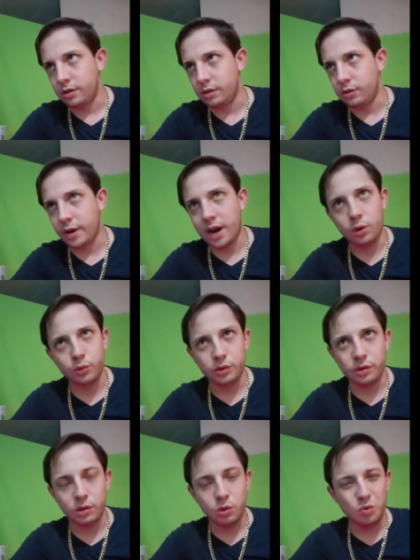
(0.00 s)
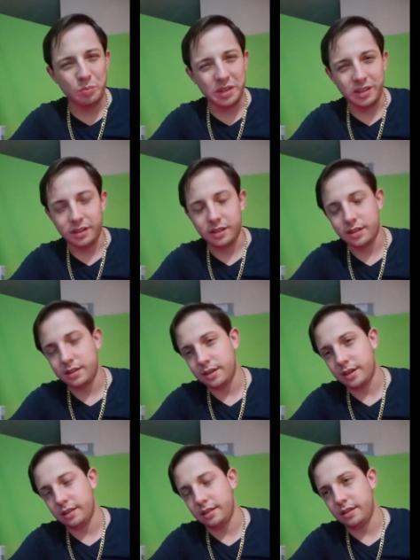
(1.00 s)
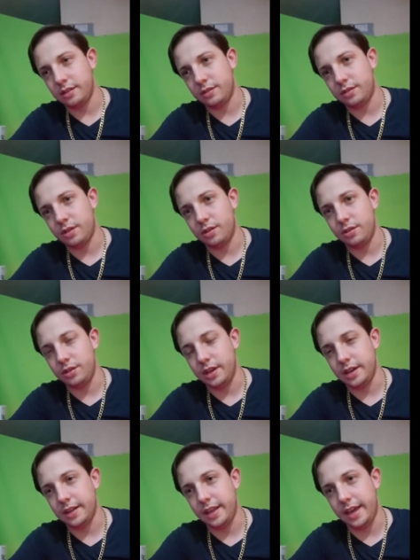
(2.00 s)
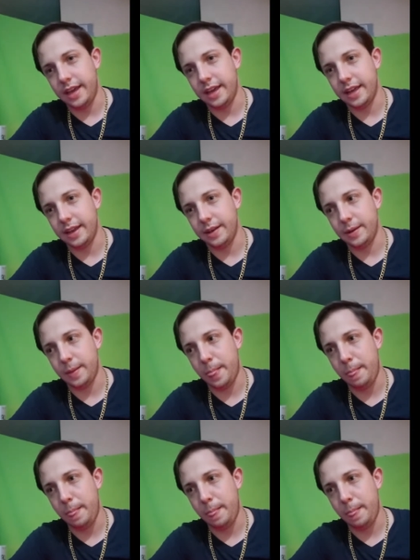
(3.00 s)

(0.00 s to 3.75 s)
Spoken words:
ground looping, I think it's called, yeah, and